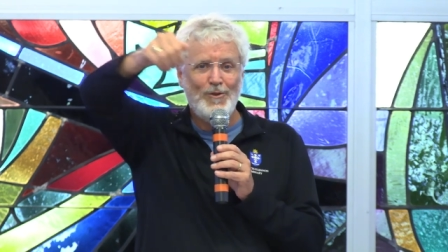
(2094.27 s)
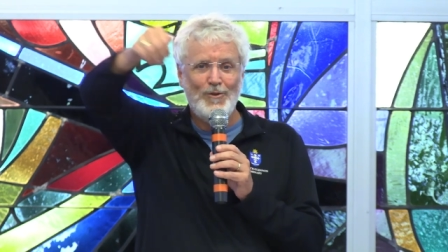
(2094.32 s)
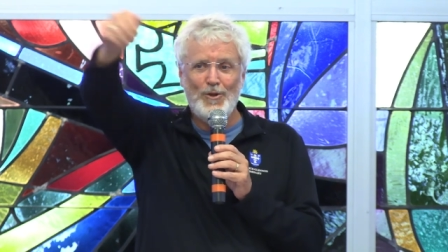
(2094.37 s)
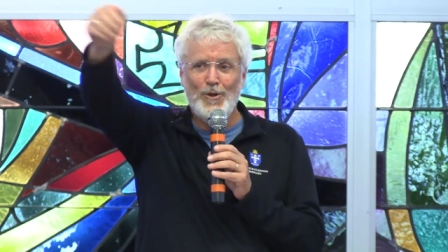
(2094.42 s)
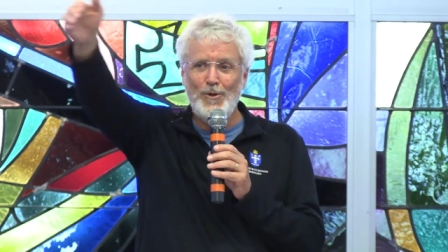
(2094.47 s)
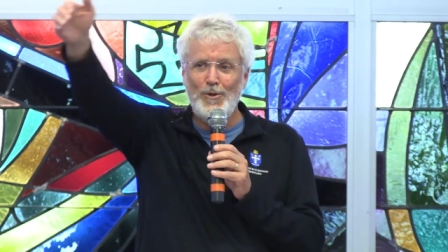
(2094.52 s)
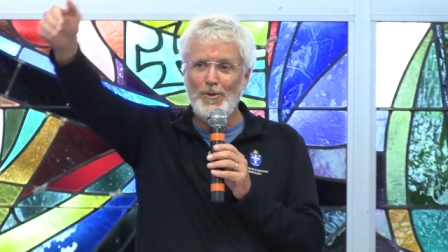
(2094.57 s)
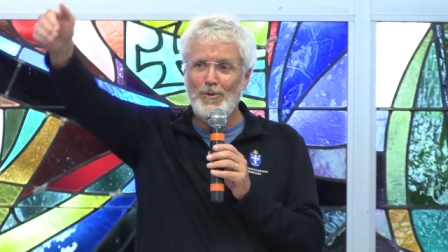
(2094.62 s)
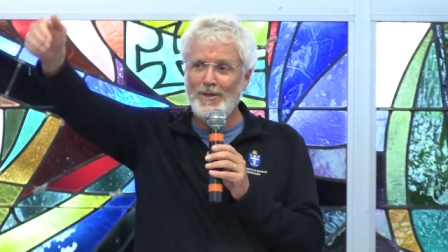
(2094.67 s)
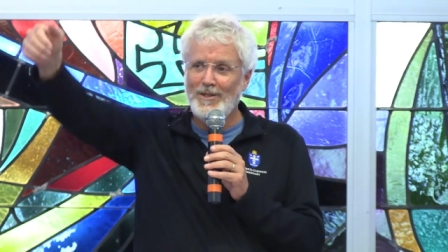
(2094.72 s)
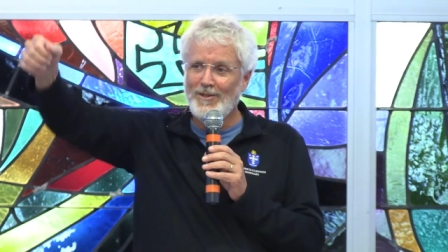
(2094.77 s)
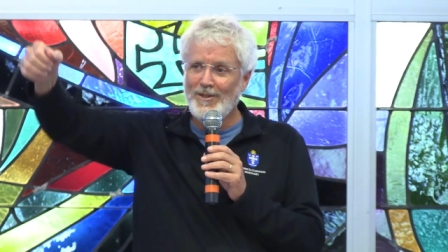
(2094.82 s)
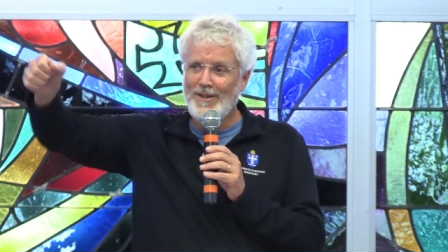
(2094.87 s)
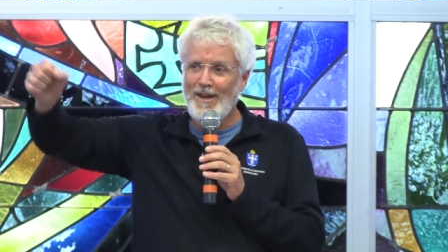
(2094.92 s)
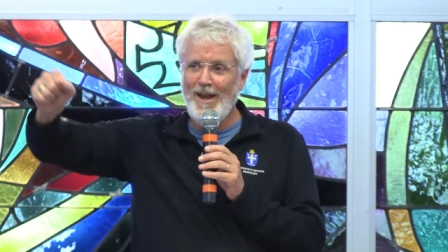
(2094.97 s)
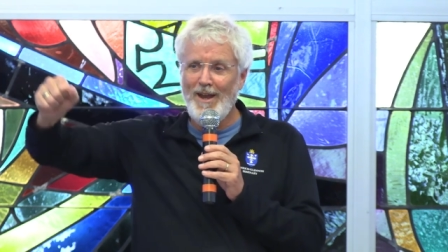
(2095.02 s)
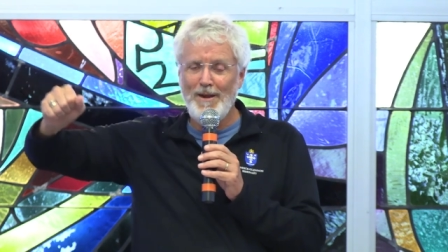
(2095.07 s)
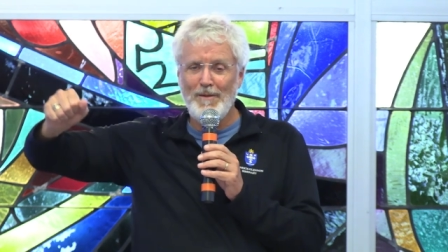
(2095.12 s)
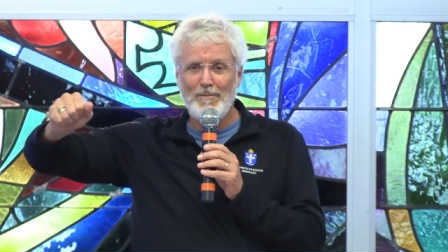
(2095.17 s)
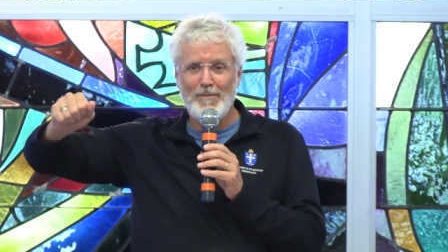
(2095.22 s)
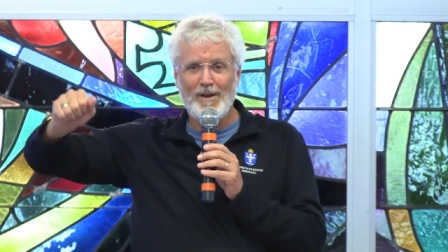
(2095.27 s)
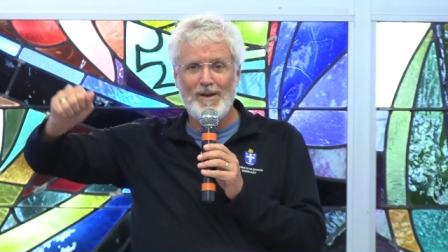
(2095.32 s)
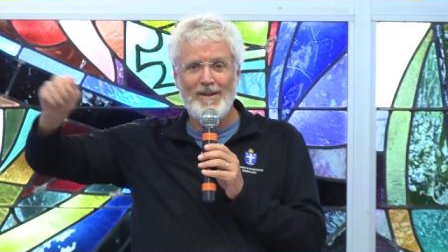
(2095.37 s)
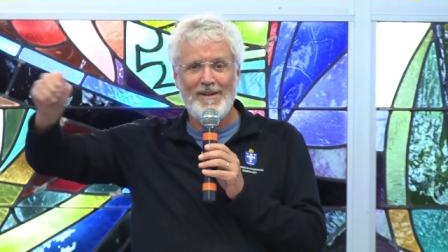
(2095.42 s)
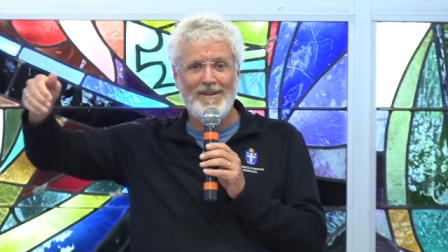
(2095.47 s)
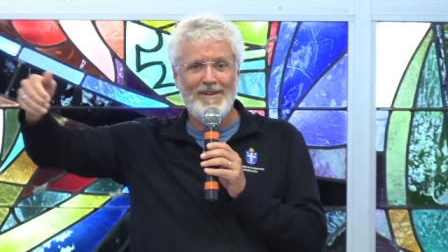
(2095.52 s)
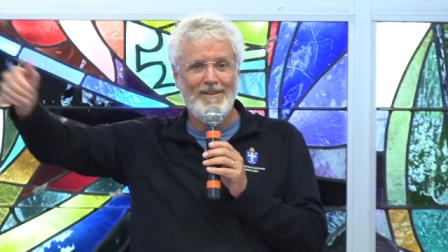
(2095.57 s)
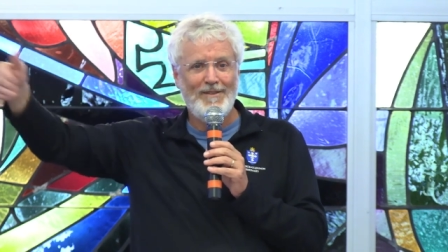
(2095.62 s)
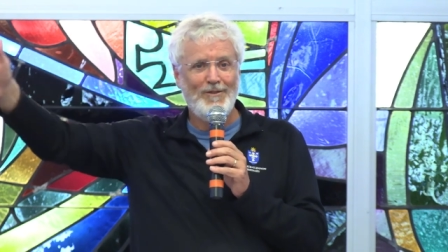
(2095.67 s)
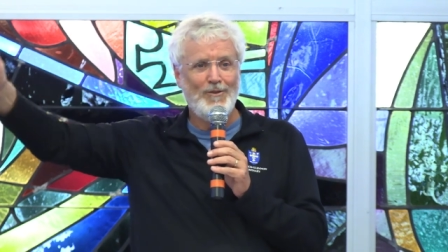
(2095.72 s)
the new escape,
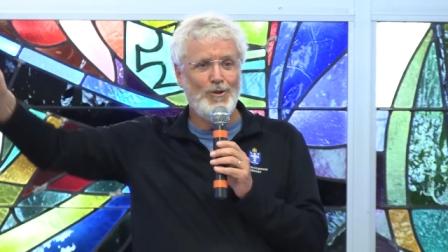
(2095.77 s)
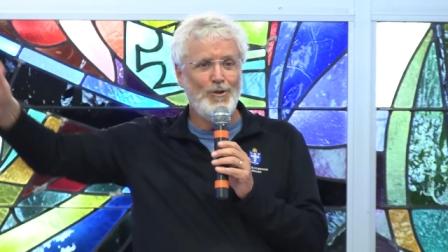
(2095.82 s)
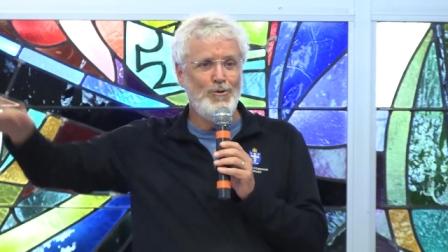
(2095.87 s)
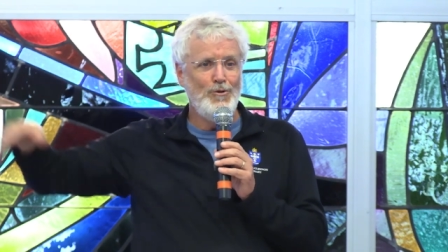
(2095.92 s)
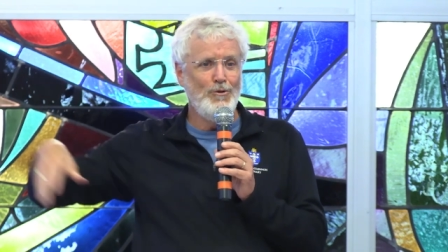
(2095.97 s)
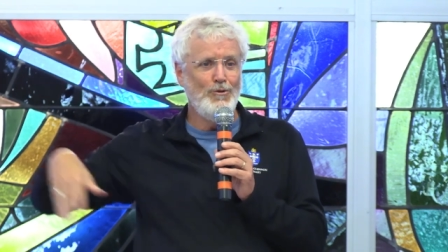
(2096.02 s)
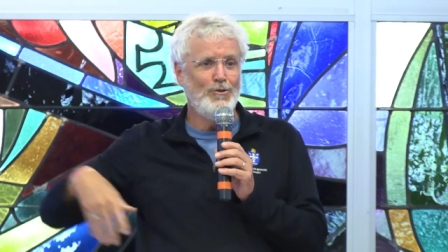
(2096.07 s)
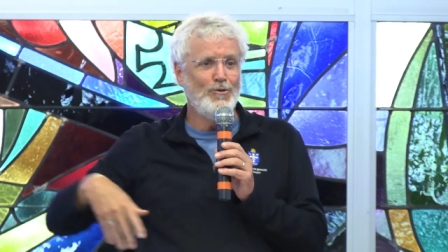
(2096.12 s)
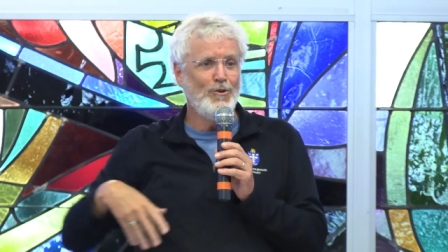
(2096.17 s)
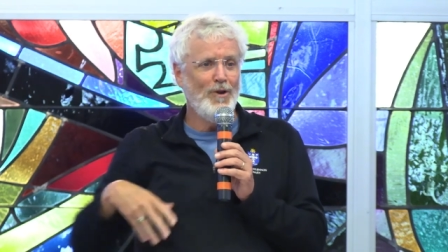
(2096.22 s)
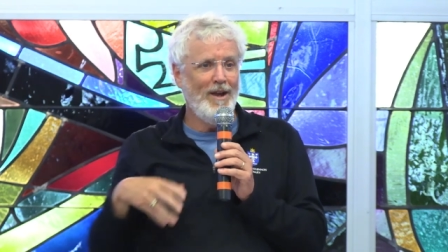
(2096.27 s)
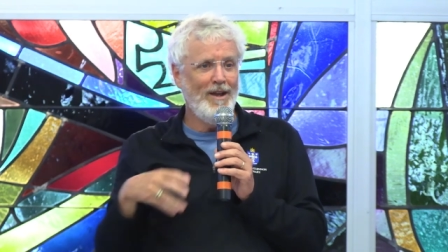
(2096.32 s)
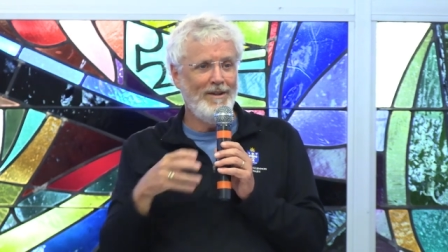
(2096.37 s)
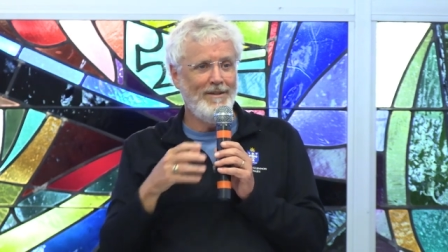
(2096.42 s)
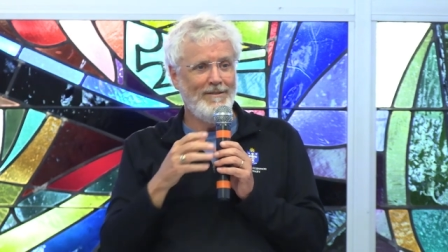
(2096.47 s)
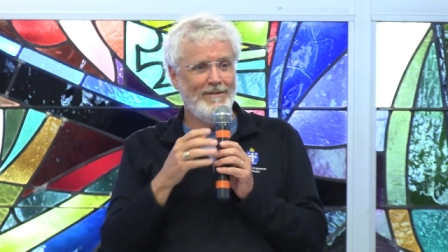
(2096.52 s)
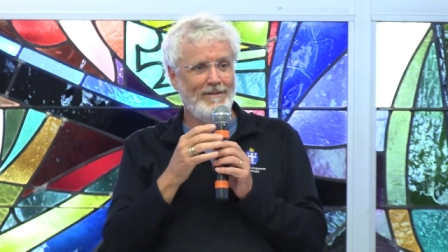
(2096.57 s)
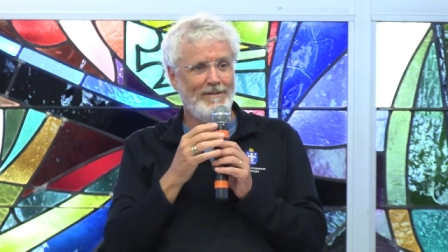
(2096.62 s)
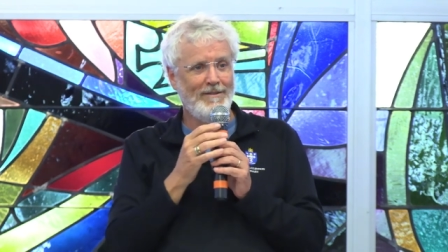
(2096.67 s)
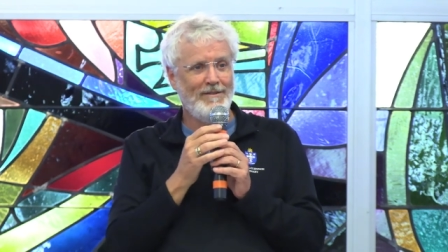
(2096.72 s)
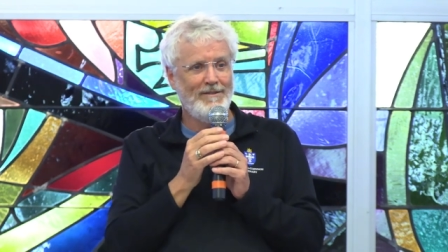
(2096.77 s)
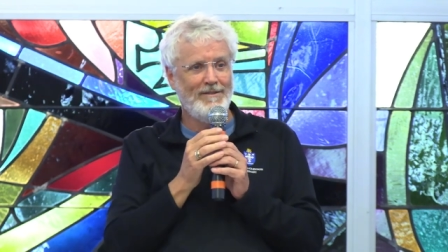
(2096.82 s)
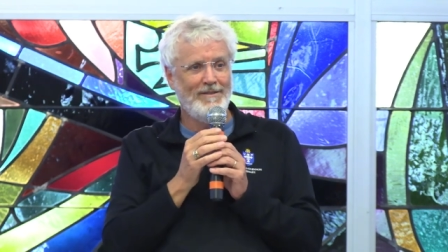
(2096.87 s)
the new trend.